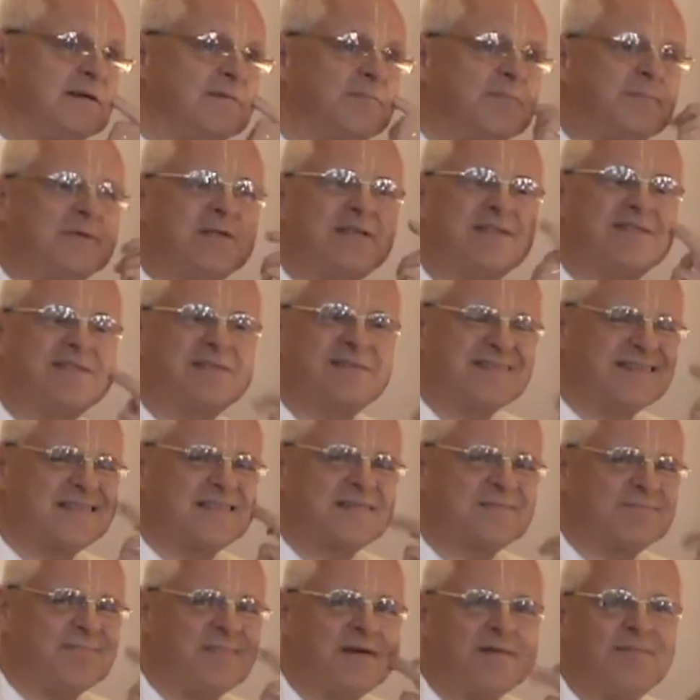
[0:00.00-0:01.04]
but
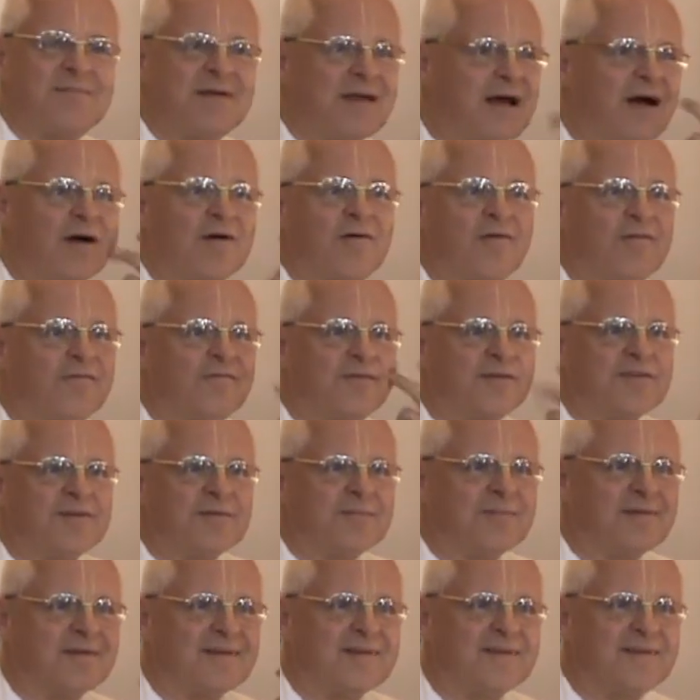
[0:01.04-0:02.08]
it's maybe
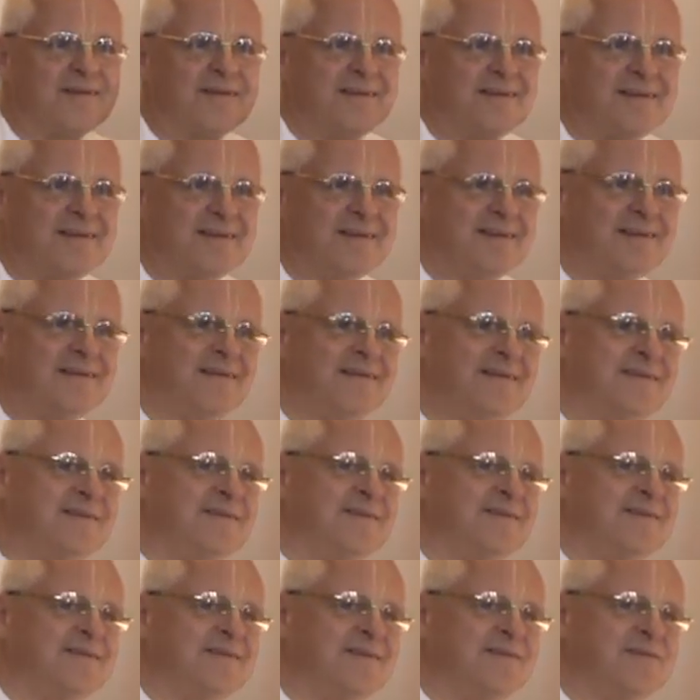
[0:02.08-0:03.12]
uncomfortable.
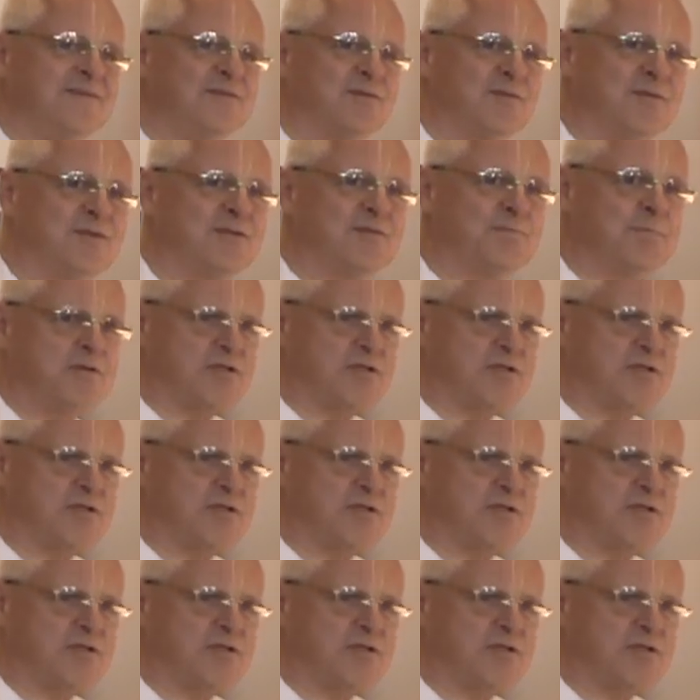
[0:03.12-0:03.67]
So this man